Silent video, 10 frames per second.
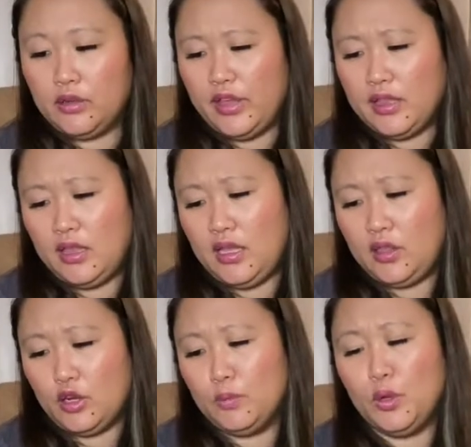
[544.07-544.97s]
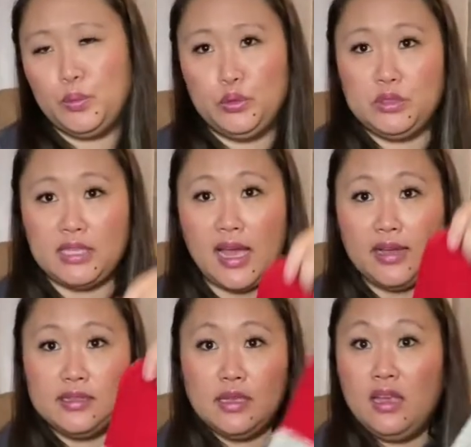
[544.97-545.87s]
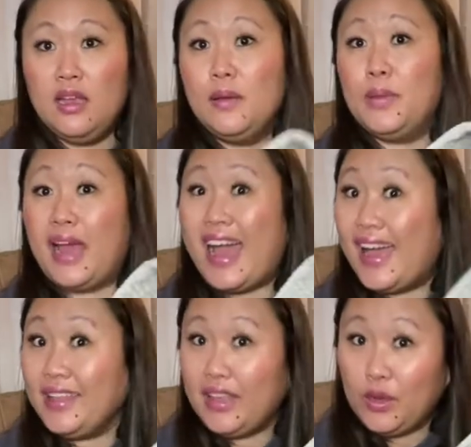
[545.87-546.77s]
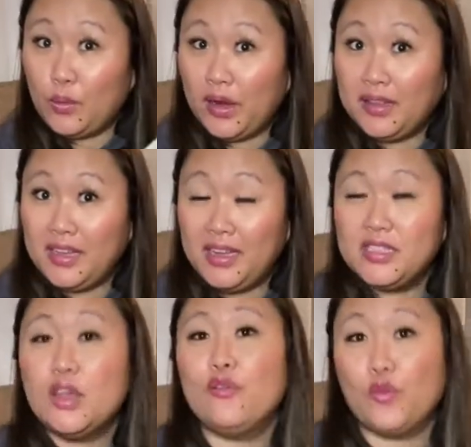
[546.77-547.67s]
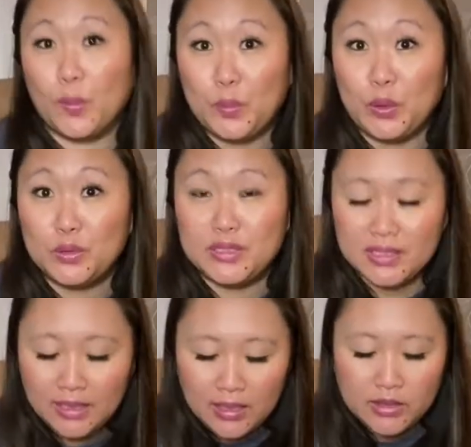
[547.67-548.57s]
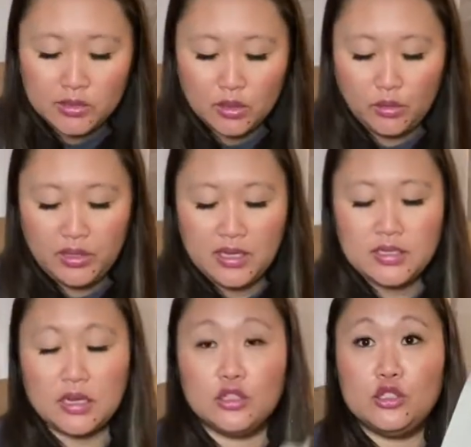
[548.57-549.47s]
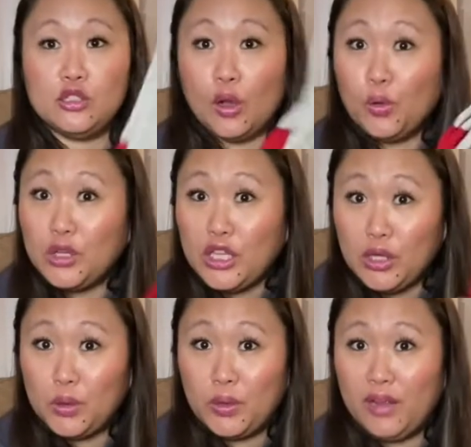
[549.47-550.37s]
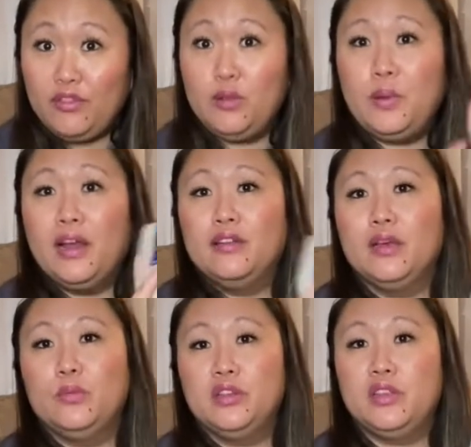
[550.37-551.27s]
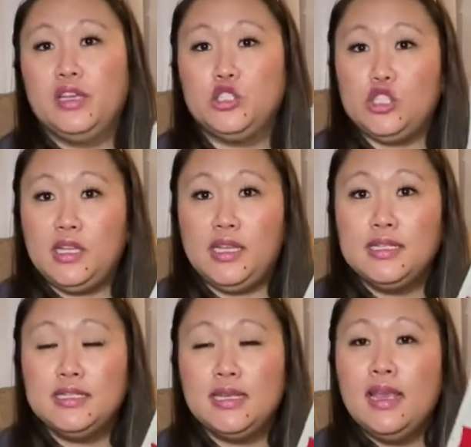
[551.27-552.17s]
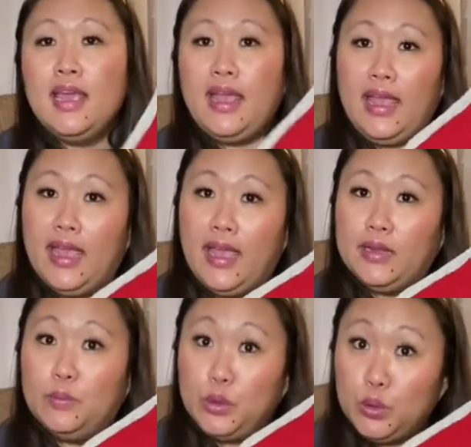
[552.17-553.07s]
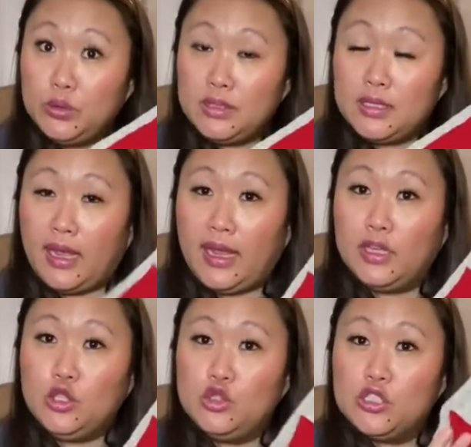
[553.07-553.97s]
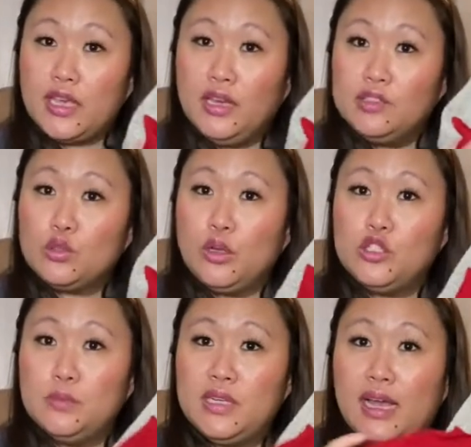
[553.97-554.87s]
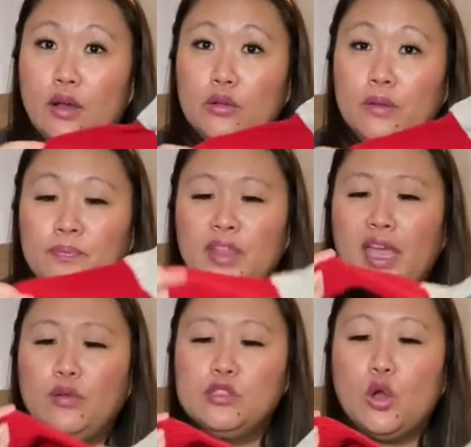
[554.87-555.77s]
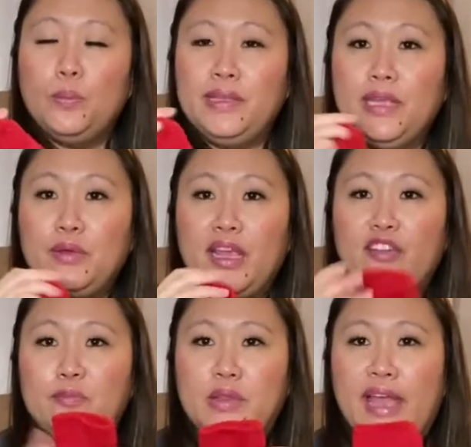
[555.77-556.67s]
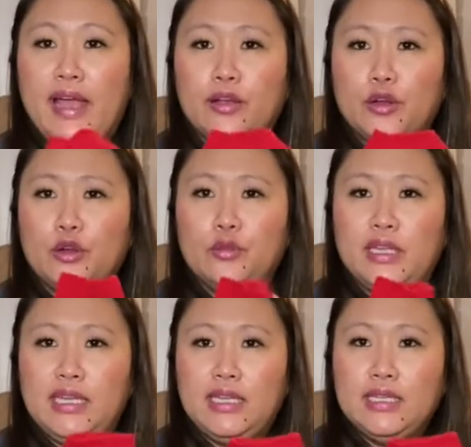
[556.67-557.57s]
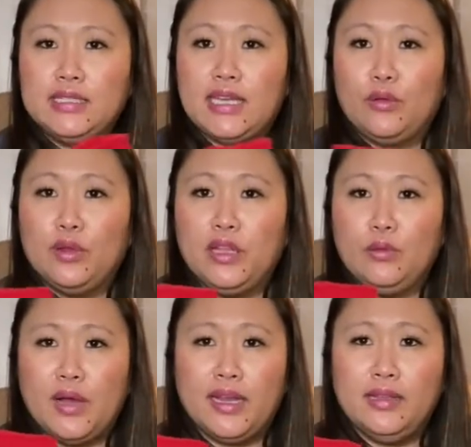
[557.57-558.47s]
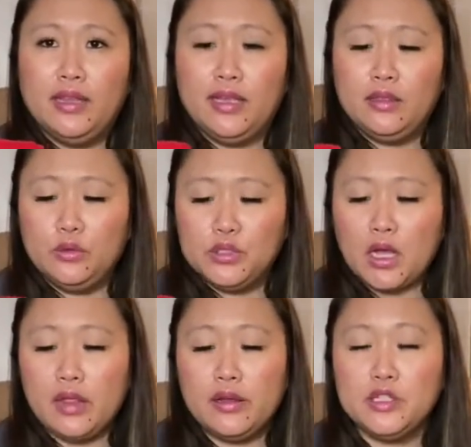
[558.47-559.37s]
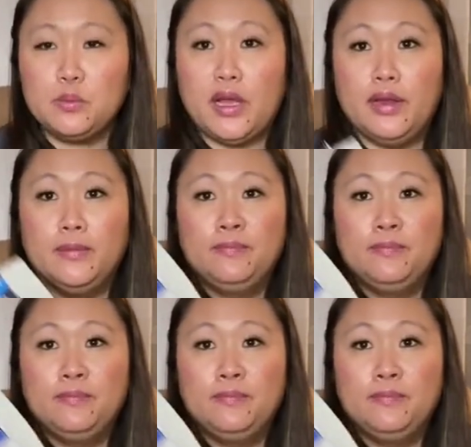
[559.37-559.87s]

like the thermal boot socks but I like wearing these for boots. So these are so cute if you pair them with like jeans and boots and you just kind of scrunch them down. I was hoping they would have black or green because I really wanted like those colors, but